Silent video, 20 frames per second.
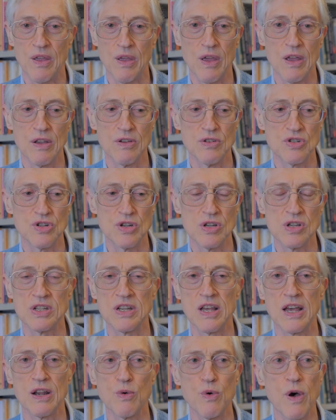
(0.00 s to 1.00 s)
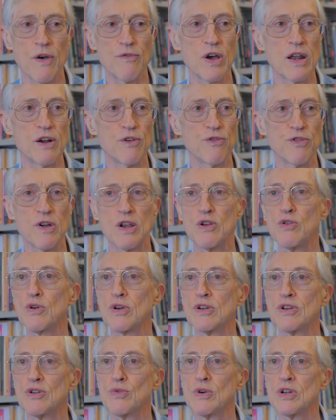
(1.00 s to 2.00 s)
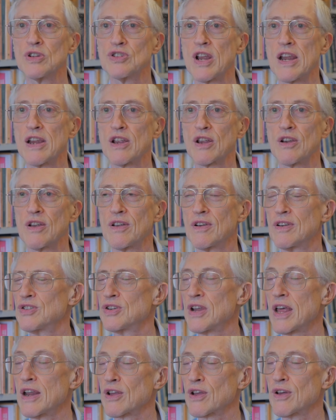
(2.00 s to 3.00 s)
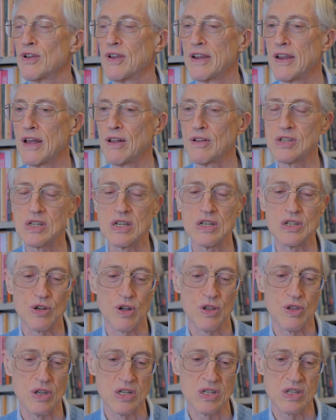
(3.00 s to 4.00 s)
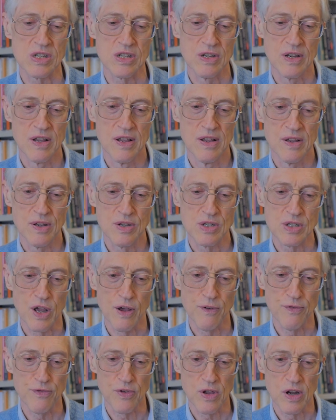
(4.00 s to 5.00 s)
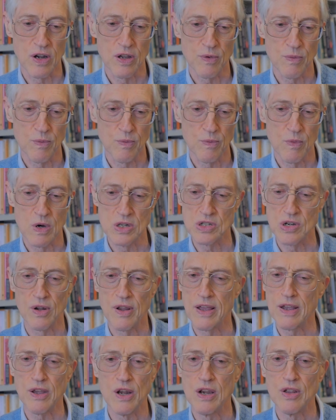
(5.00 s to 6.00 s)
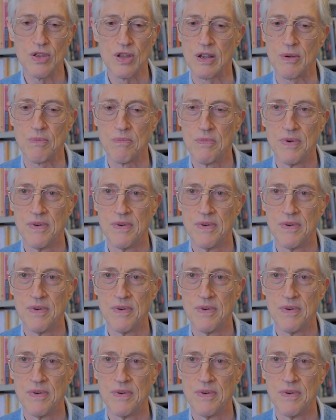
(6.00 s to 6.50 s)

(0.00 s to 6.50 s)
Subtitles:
And she said, I've got a friend who can do a genetic analysis on this stuff, and it wasn't like anything.